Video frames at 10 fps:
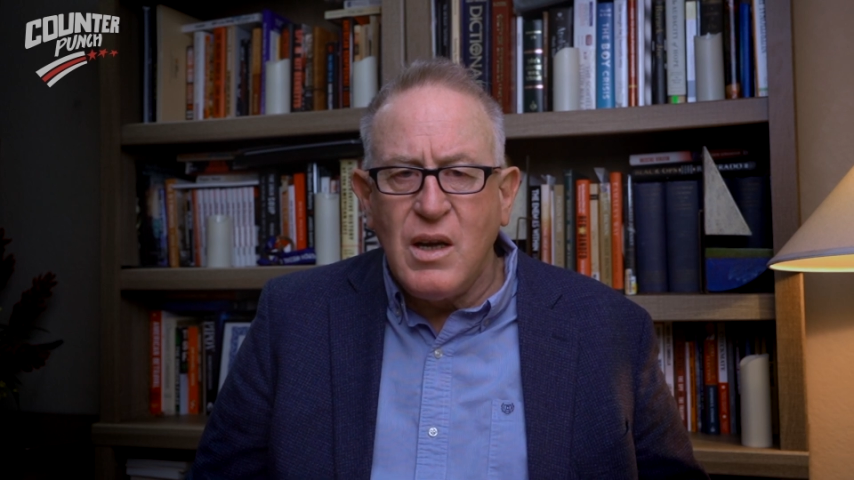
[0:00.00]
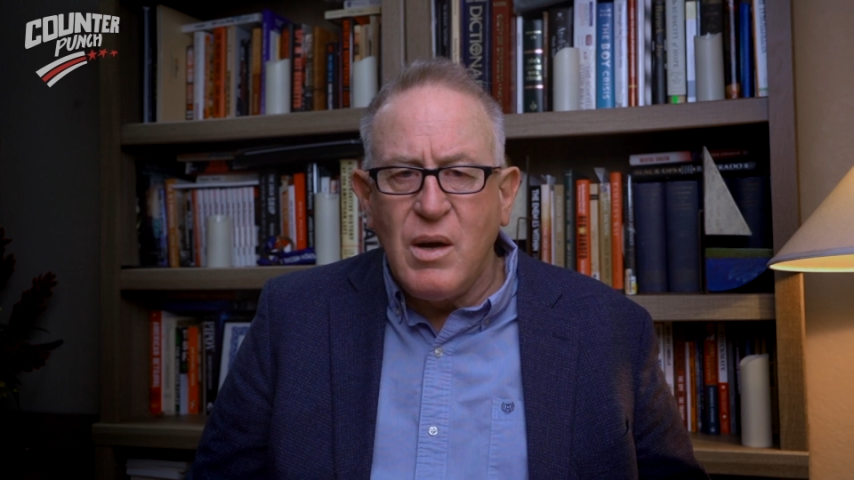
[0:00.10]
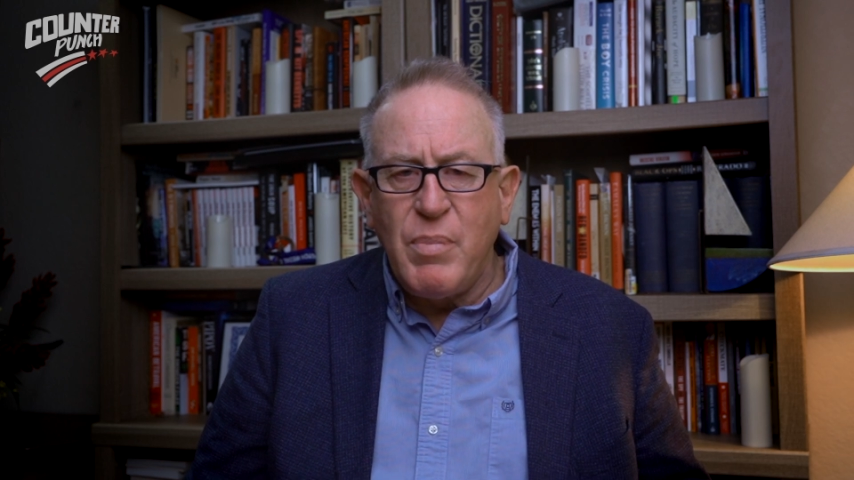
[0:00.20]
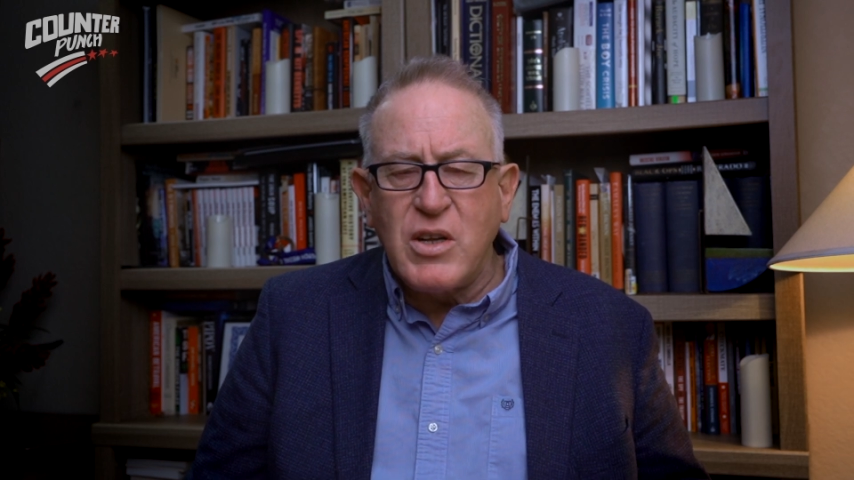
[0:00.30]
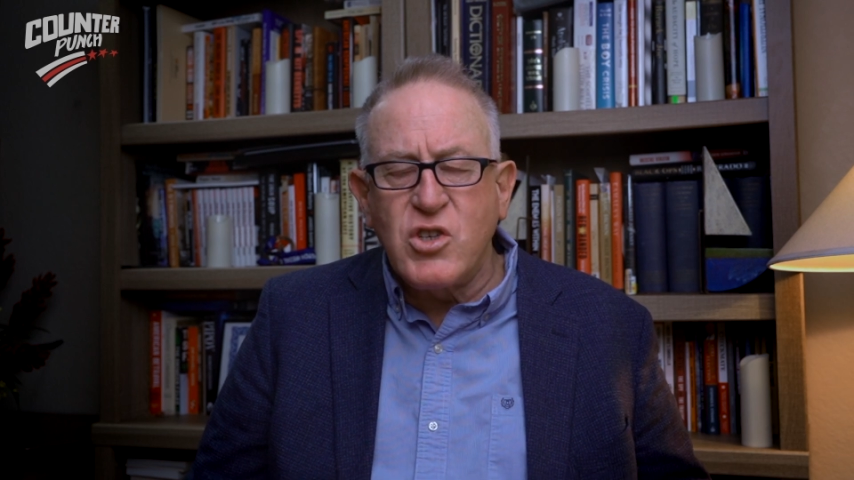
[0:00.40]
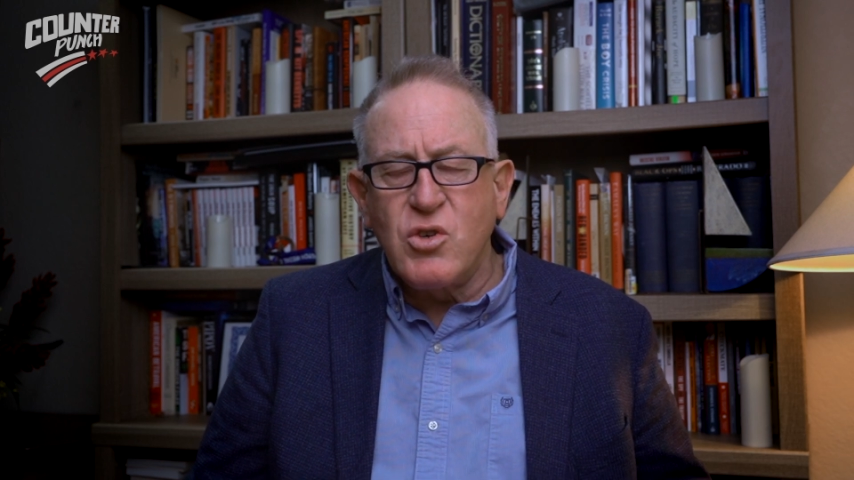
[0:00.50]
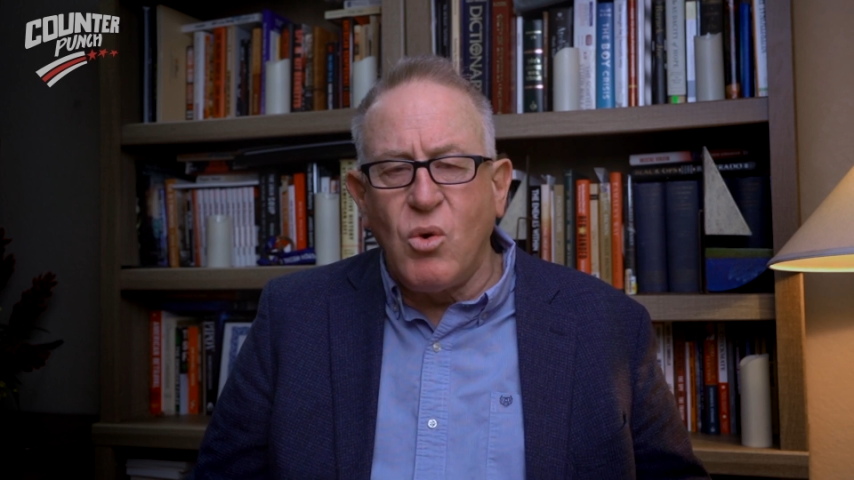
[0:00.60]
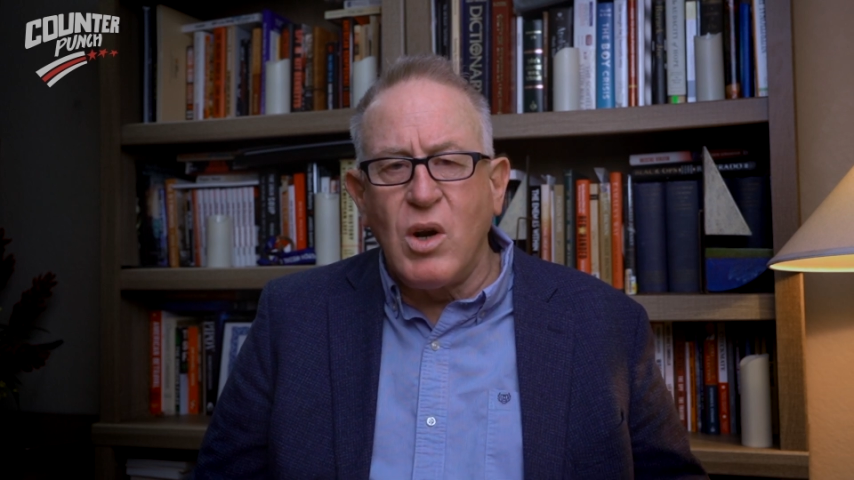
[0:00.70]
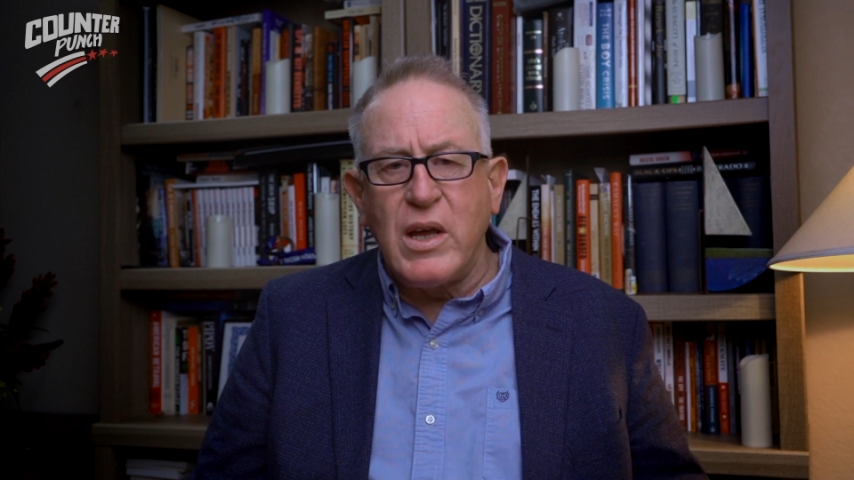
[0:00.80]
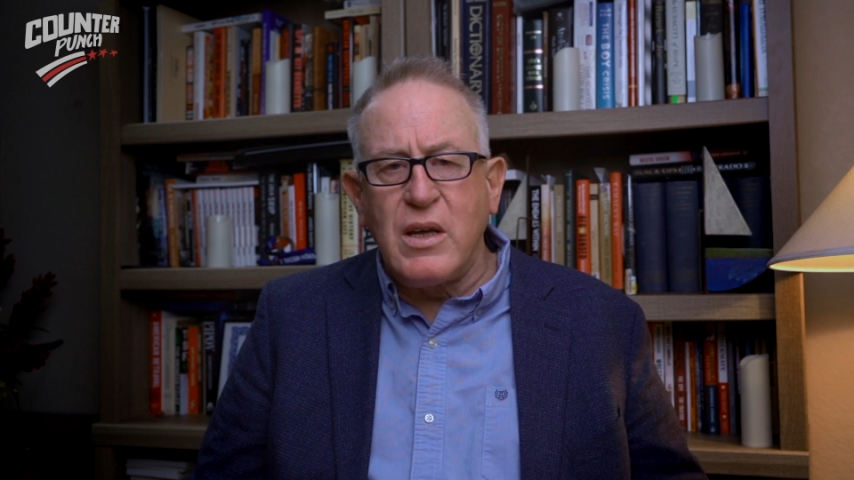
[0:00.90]
But
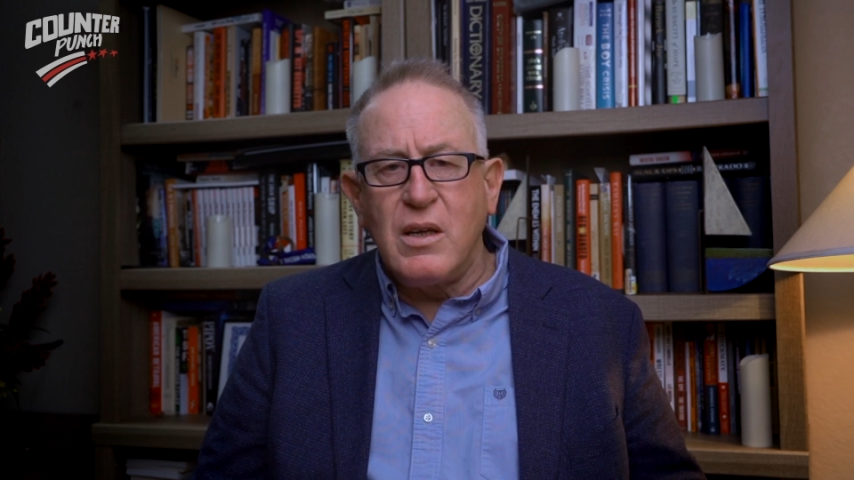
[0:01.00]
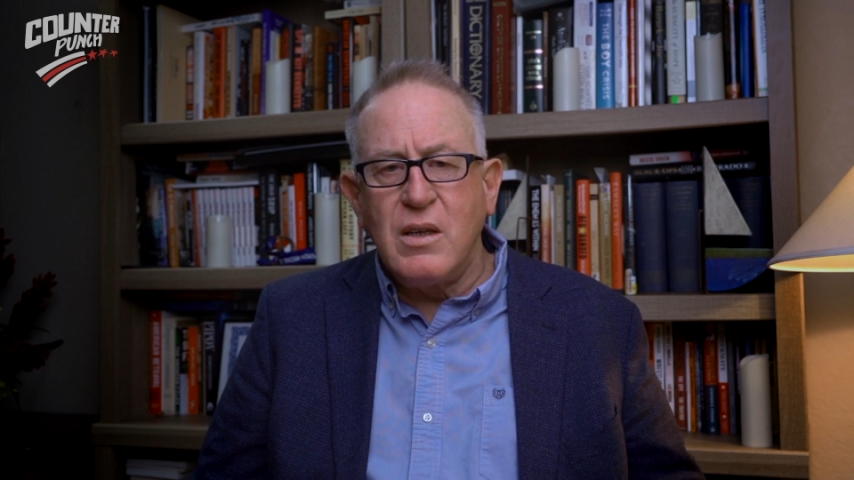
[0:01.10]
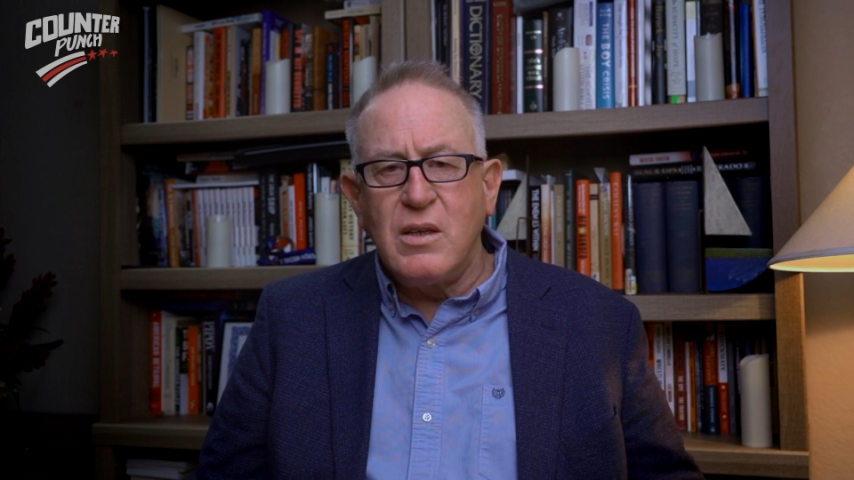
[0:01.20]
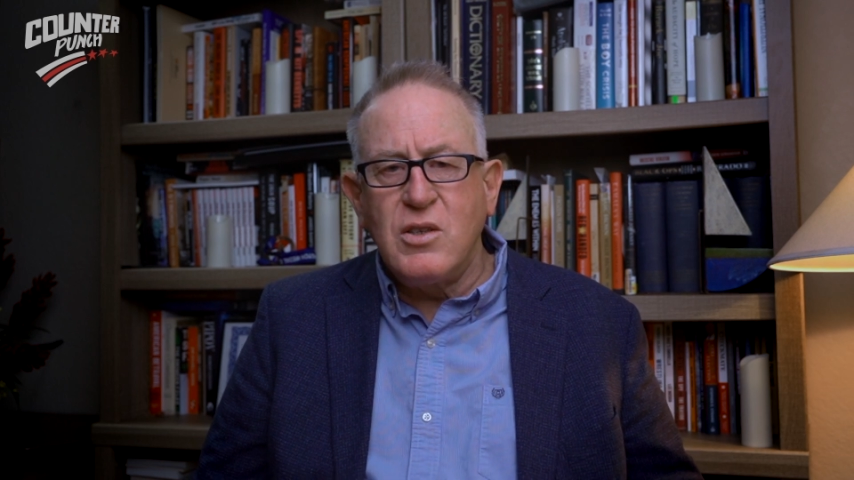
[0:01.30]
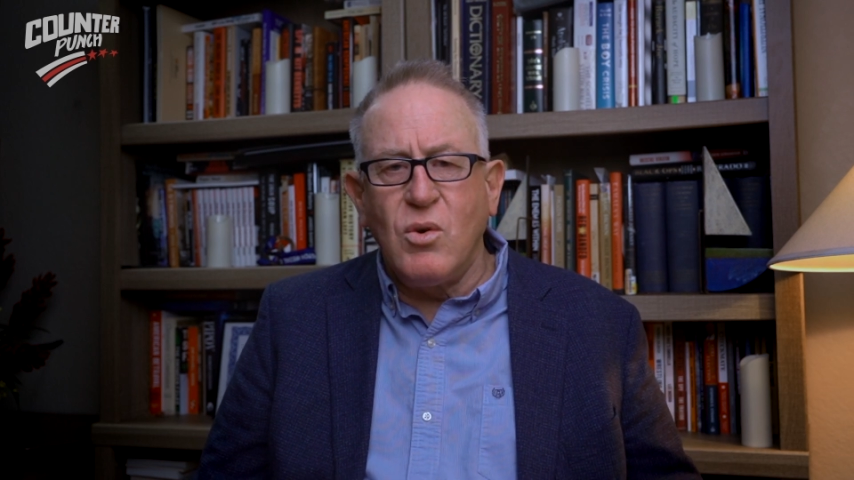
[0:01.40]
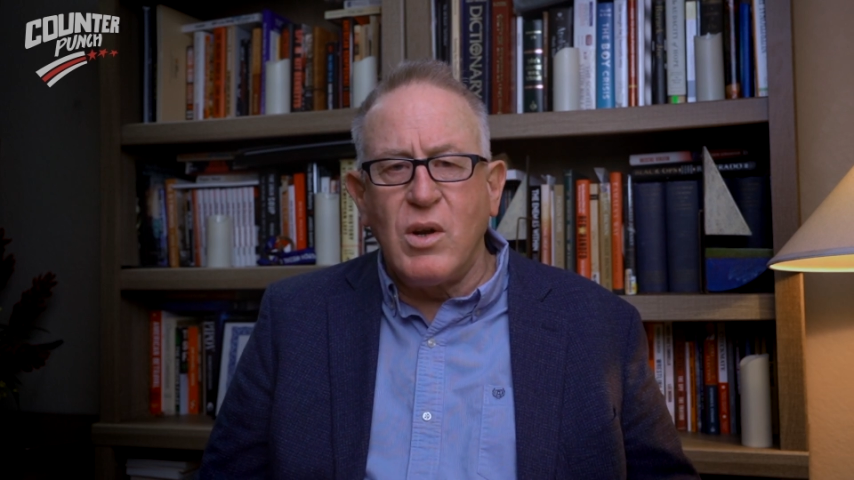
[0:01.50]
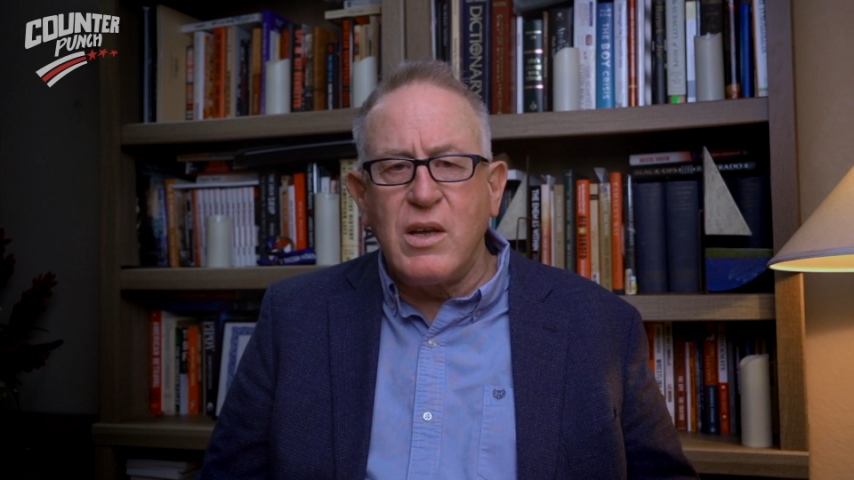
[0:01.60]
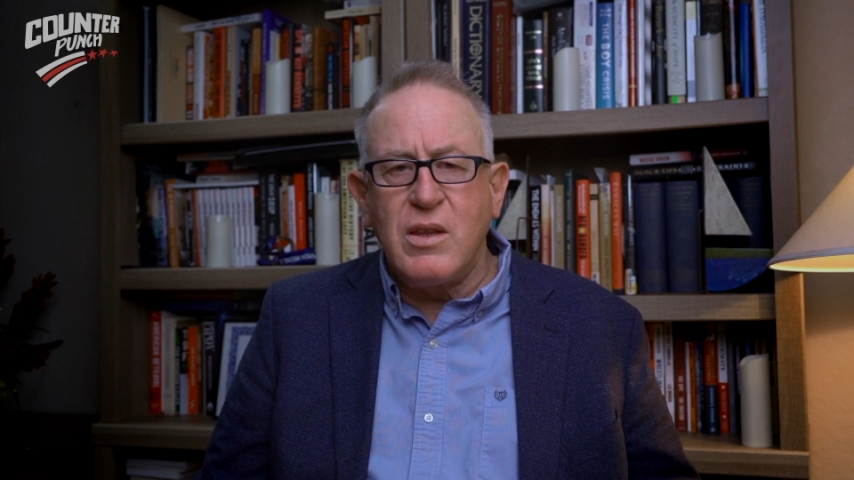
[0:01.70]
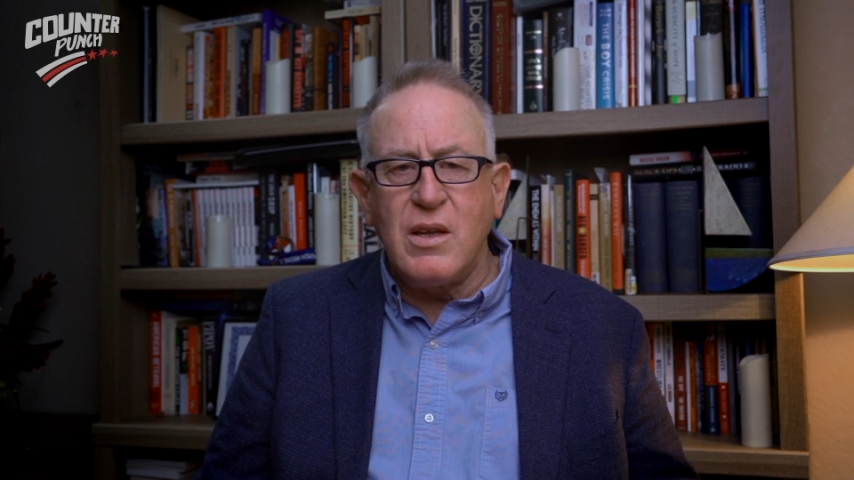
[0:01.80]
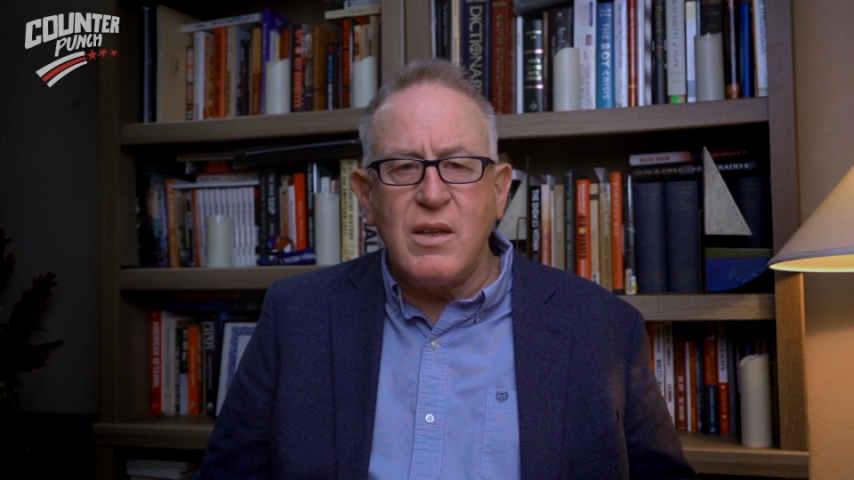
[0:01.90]
surely
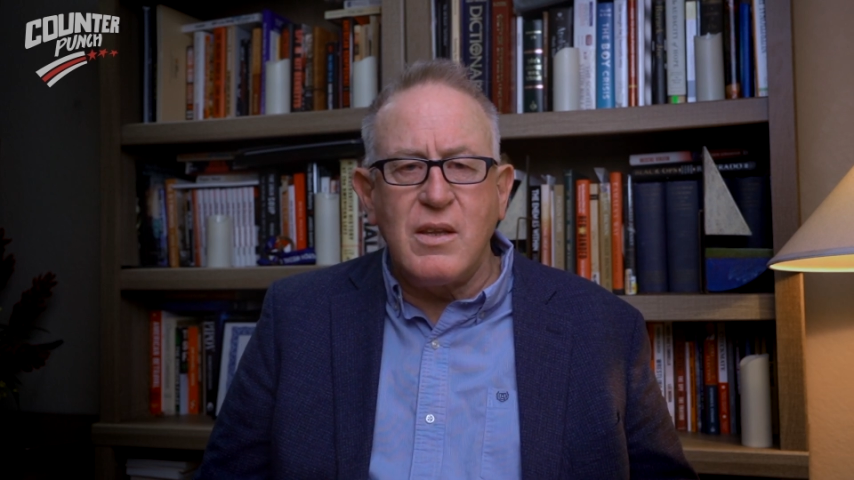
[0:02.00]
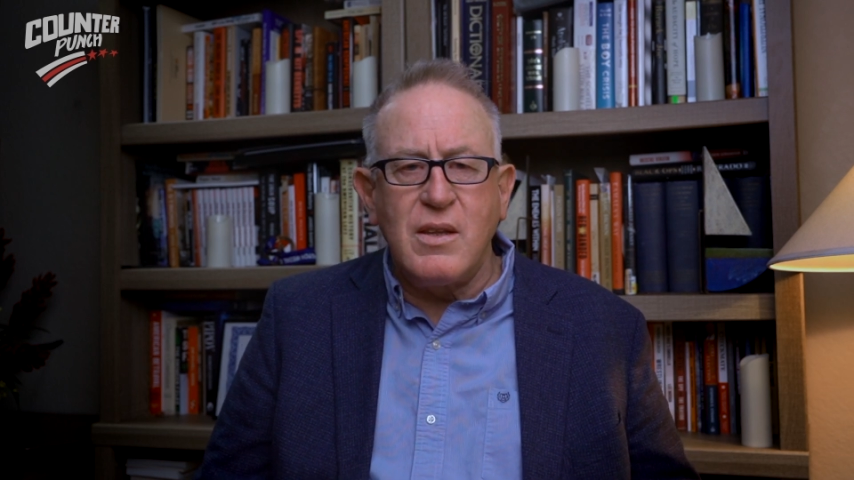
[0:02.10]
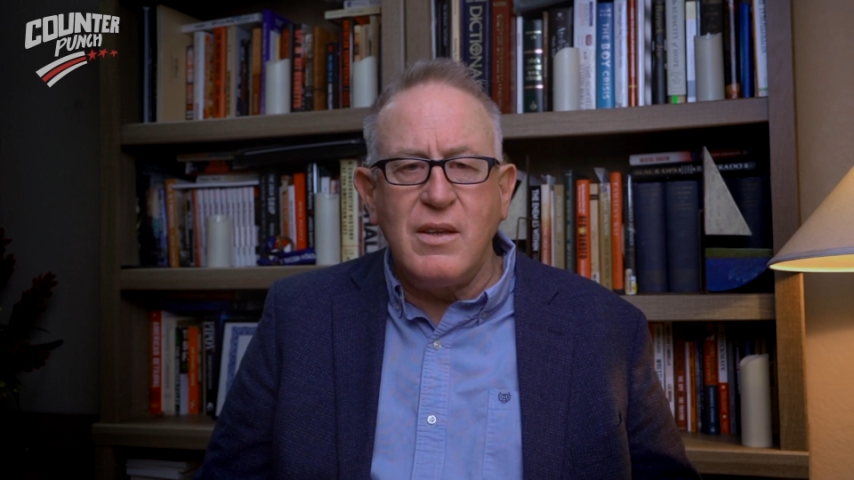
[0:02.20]
that,